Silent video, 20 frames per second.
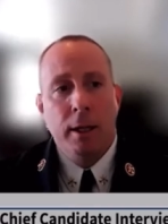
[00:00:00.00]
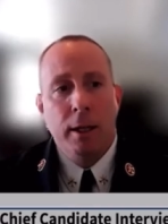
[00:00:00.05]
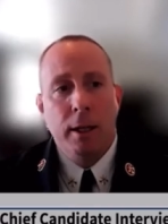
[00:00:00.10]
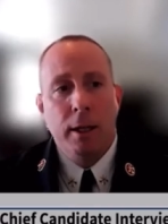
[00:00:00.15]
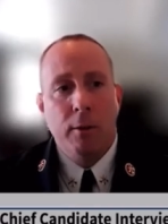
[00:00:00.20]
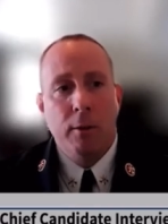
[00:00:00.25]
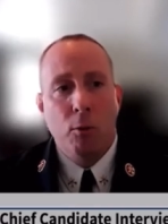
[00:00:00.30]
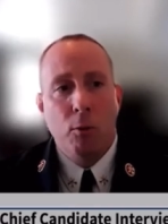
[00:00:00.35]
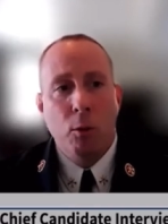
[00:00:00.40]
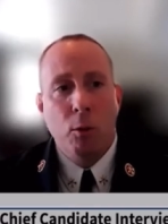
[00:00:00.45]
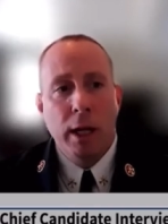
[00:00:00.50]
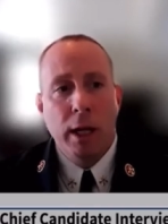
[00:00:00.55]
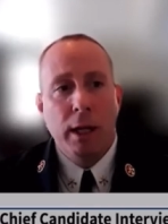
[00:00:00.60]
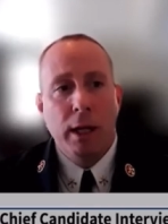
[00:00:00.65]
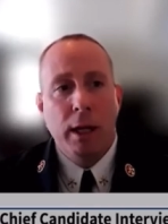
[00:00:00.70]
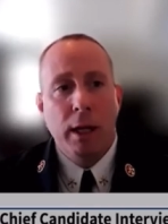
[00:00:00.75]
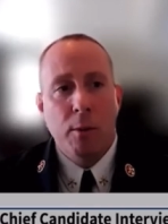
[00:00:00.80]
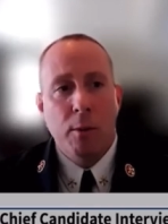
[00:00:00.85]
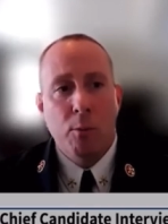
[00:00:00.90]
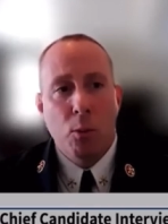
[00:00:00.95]
If we
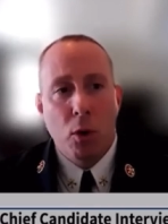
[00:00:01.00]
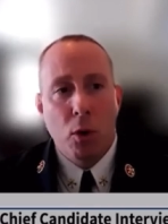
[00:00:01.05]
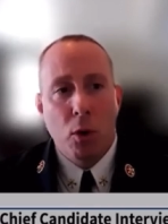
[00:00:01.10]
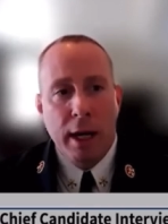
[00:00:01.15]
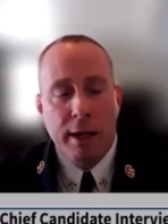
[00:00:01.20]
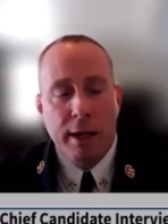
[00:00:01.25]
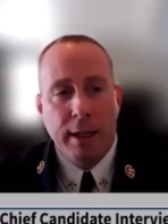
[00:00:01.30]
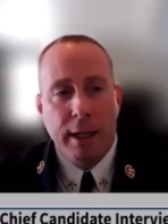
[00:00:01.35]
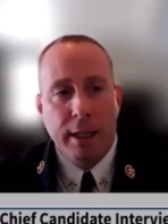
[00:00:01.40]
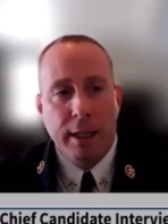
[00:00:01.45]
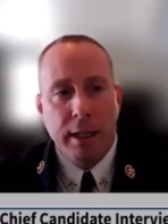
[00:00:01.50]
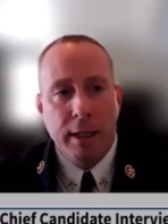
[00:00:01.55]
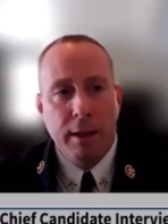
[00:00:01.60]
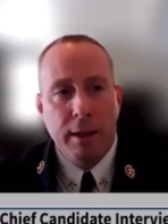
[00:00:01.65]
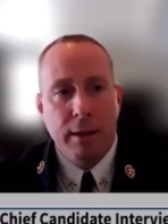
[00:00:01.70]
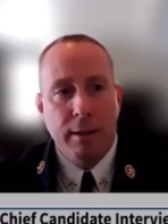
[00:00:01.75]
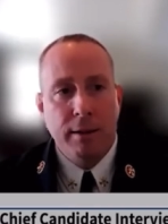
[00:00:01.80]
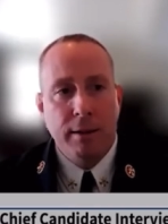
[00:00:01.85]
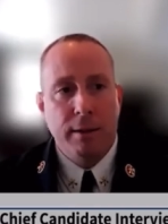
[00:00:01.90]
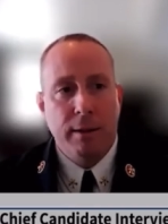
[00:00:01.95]
can embrace
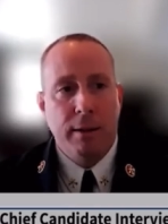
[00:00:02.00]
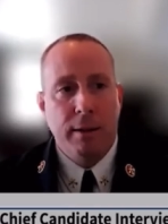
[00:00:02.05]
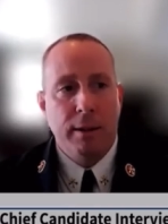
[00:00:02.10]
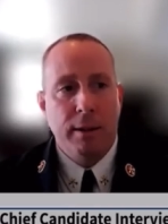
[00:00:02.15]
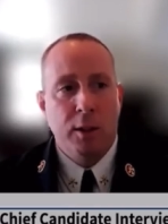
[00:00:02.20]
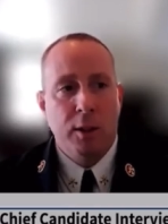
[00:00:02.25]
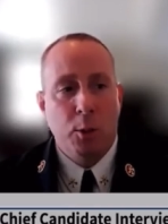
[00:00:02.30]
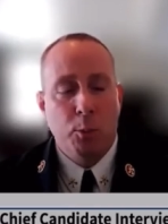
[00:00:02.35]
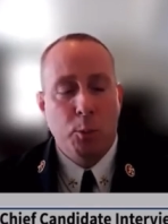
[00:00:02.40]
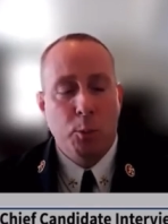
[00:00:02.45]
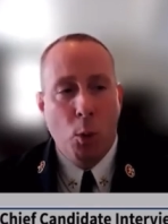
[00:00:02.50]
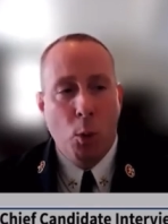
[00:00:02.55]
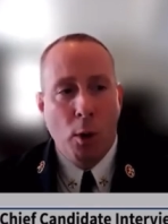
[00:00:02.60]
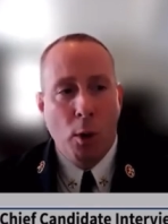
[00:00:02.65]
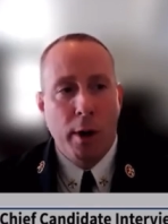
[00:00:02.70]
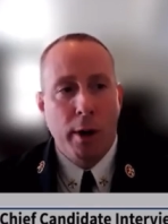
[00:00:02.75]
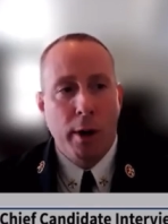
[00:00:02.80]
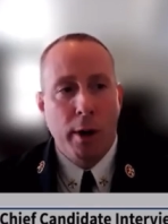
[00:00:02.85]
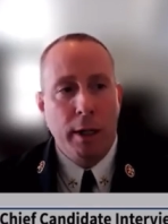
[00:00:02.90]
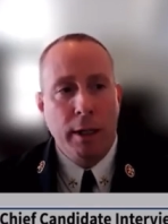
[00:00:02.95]
ideas,
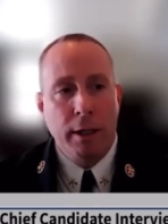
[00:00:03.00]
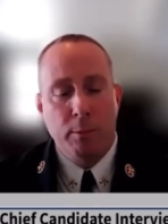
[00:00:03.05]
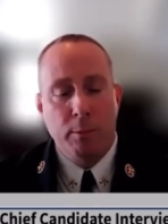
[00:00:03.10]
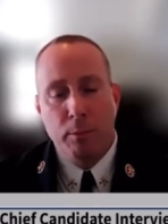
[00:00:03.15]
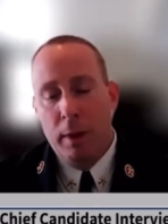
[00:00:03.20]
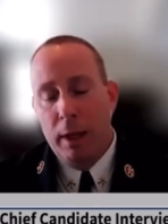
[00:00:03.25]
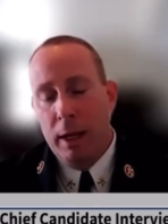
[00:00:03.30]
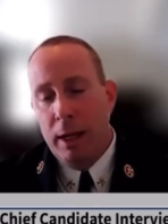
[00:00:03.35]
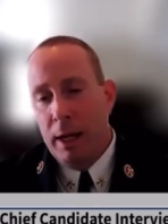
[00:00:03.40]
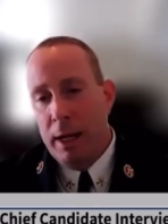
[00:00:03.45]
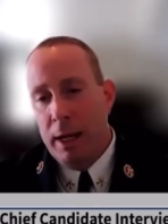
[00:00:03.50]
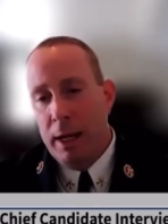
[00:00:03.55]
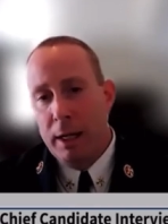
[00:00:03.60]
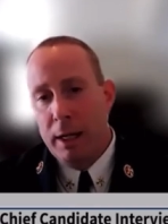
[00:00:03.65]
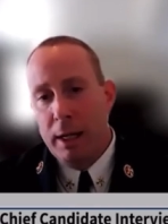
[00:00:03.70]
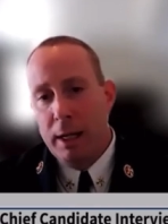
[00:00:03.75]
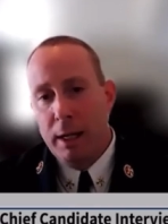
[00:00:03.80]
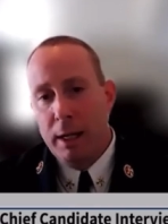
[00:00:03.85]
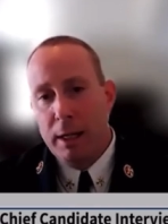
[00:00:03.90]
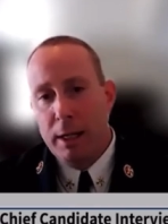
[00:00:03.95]
support, and,
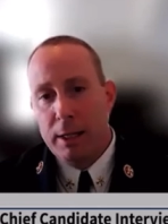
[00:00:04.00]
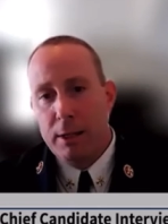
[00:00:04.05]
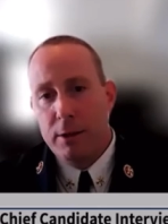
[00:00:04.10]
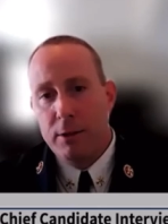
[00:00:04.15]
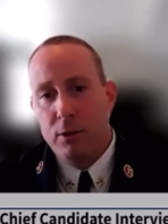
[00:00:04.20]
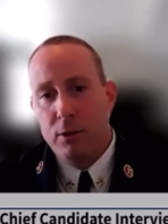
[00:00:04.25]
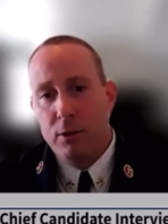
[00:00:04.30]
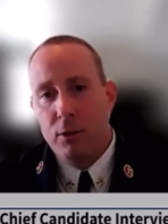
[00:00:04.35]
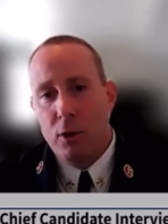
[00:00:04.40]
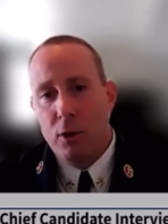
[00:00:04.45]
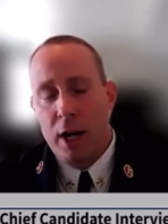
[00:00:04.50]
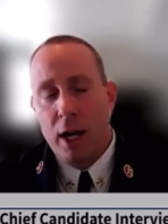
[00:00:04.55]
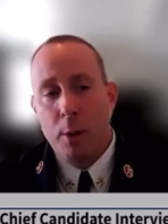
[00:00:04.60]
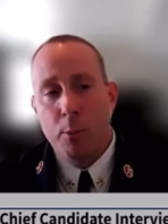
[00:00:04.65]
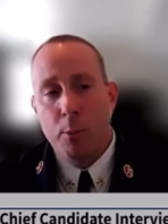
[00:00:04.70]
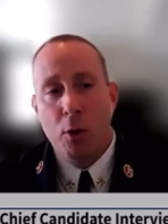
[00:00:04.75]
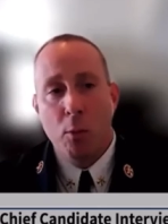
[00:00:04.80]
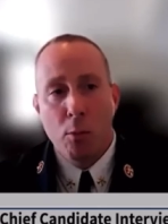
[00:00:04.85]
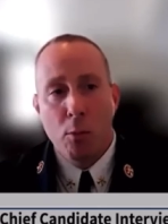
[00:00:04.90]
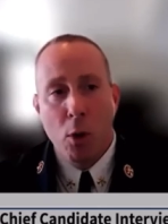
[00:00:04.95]
and, and try to
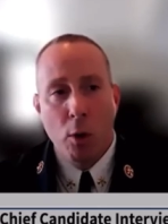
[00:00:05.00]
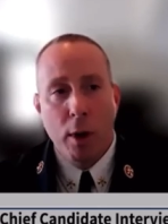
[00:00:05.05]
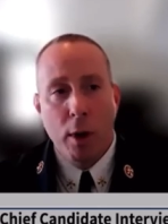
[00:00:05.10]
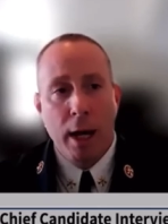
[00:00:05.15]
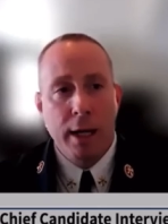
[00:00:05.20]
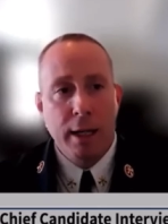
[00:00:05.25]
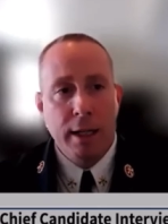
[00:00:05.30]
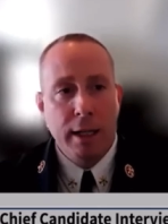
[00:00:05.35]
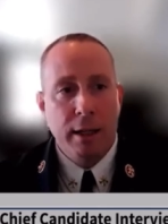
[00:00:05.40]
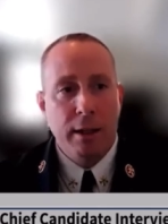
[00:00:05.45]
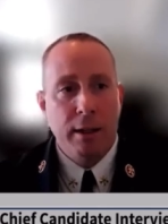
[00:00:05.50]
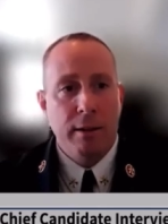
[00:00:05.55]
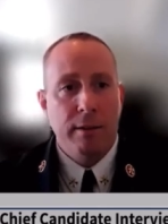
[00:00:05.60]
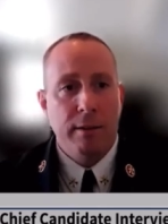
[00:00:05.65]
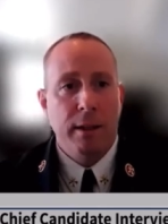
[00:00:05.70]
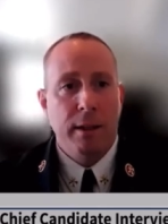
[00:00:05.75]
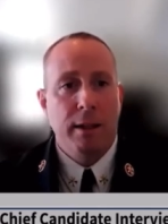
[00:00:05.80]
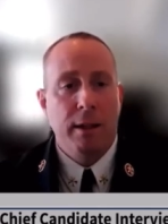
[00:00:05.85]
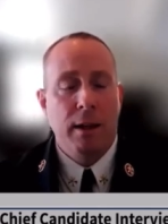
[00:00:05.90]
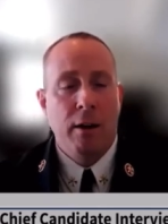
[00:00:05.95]
promote ideas
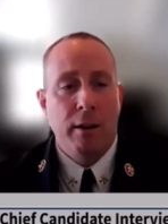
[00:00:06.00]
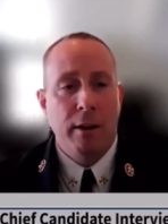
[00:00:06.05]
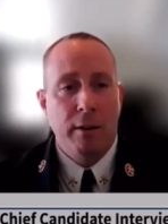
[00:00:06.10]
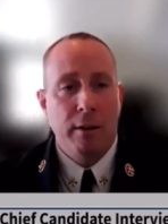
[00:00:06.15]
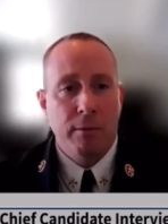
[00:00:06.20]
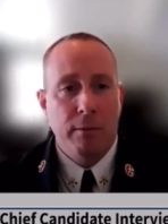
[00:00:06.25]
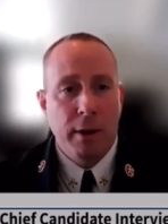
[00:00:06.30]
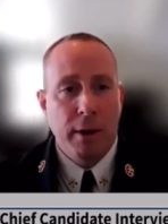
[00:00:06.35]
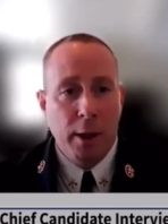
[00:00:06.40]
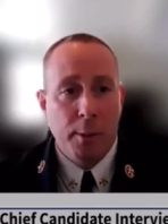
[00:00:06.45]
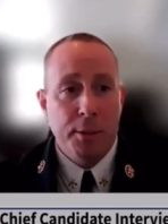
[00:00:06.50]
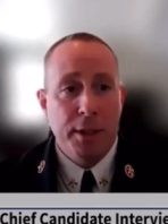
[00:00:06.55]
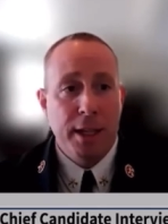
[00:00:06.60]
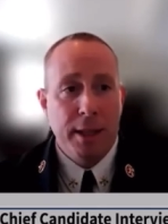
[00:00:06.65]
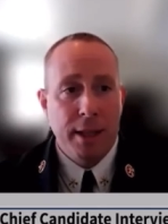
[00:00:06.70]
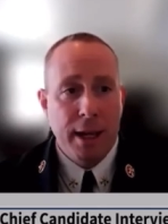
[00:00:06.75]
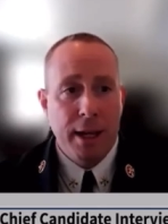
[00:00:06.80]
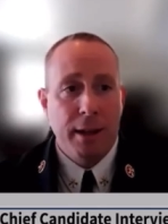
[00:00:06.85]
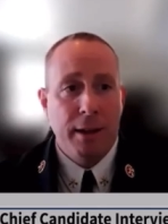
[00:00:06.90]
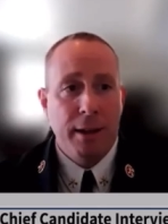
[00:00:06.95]
that are developed at
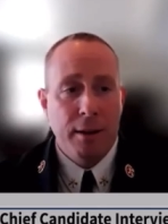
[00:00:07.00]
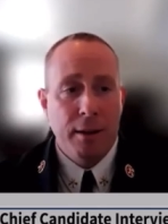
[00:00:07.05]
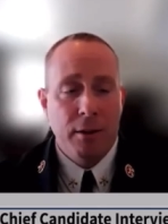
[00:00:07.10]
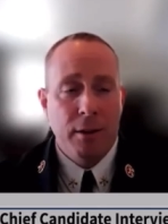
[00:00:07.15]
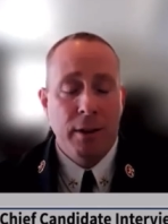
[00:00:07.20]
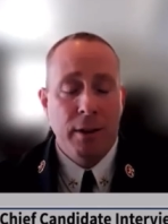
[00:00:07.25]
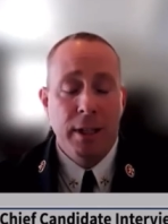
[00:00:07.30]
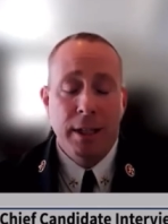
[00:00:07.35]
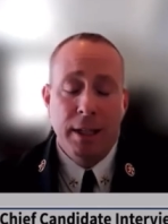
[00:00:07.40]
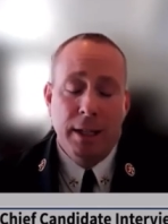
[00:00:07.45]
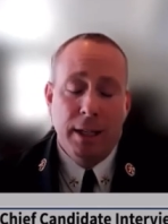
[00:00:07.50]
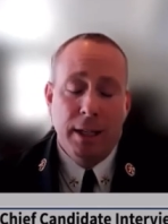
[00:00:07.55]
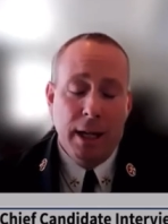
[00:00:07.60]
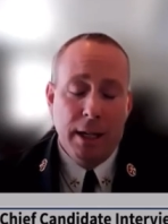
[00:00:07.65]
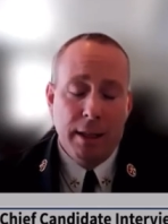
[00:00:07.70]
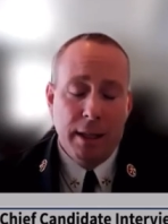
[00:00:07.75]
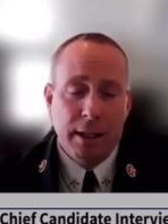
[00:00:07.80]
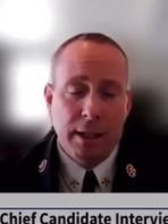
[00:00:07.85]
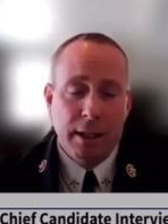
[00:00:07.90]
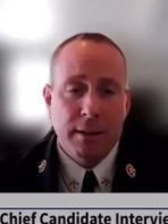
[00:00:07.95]
that level, I
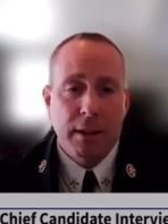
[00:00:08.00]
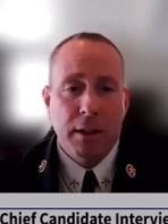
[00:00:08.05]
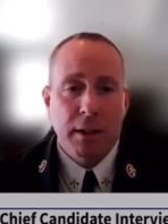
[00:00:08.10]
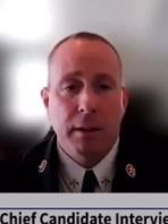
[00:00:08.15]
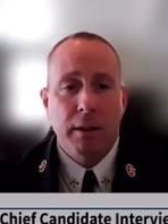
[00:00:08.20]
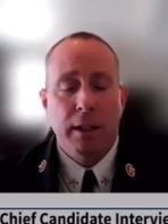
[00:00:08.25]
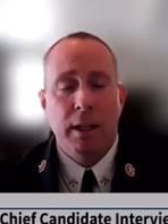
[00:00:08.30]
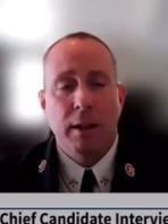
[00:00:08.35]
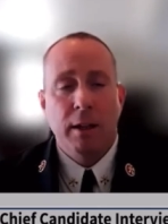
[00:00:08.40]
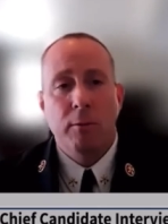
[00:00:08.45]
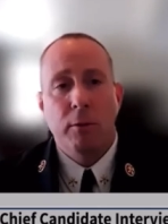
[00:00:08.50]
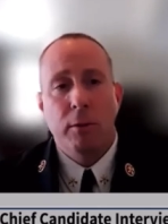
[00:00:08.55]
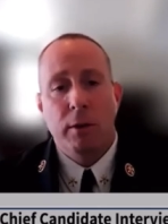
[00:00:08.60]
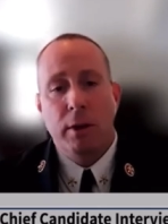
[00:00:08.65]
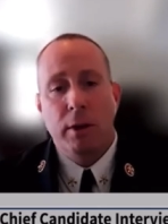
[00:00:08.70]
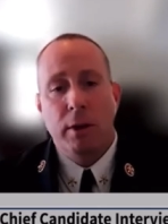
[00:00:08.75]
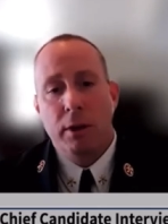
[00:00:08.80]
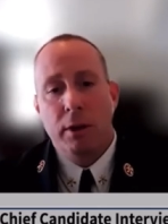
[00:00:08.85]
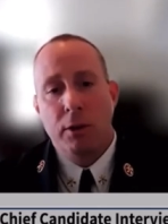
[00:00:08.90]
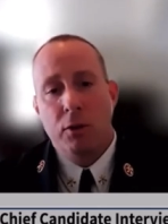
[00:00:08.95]
think it's going to lead for
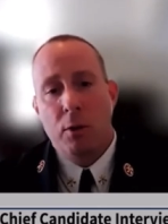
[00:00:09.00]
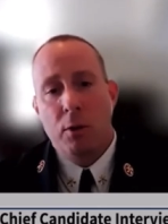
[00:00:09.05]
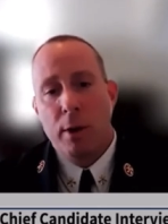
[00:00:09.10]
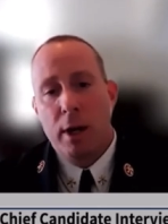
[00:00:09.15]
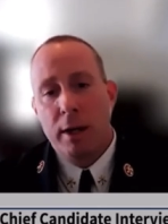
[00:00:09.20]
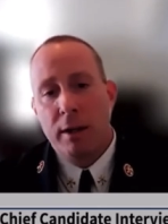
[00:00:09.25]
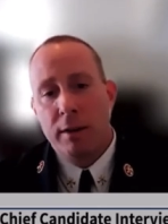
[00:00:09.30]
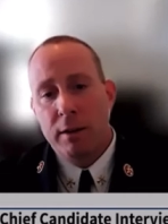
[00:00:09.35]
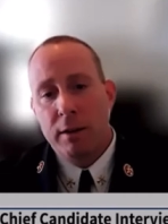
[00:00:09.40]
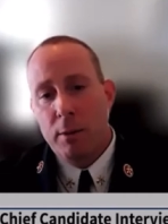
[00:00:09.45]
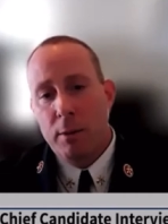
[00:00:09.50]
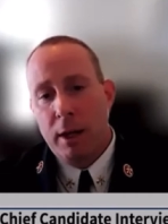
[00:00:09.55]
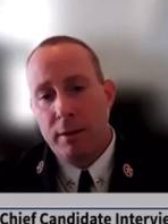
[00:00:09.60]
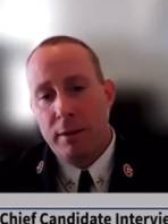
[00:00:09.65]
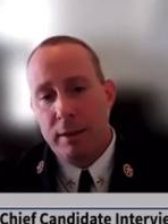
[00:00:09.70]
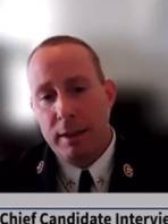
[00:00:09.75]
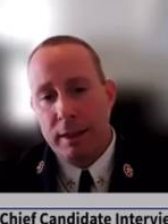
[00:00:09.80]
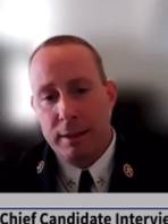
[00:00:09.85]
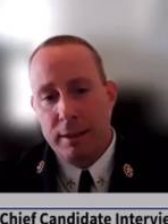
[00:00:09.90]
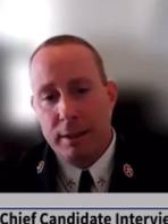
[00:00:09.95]
a, a tremendous amount of
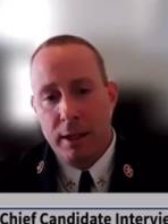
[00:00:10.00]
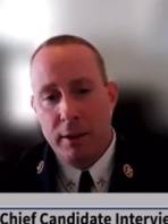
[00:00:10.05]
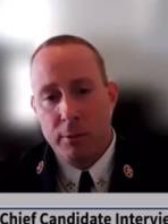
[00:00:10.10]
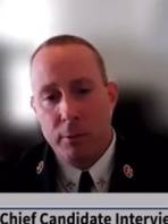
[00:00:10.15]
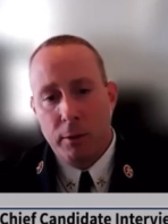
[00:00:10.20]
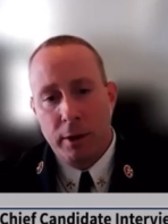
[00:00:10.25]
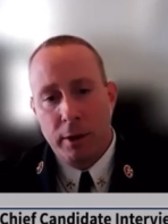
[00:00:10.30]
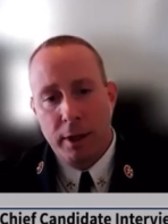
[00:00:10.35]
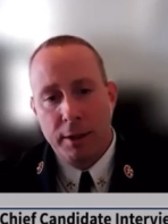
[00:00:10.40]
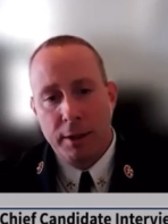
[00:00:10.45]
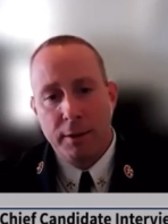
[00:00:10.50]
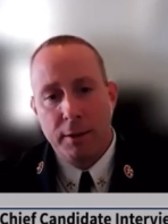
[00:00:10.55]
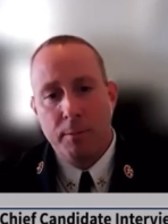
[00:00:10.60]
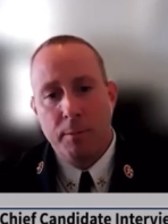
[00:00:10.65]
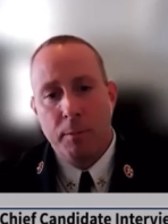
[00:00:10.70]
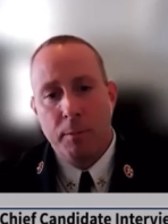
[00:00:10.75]
success for us.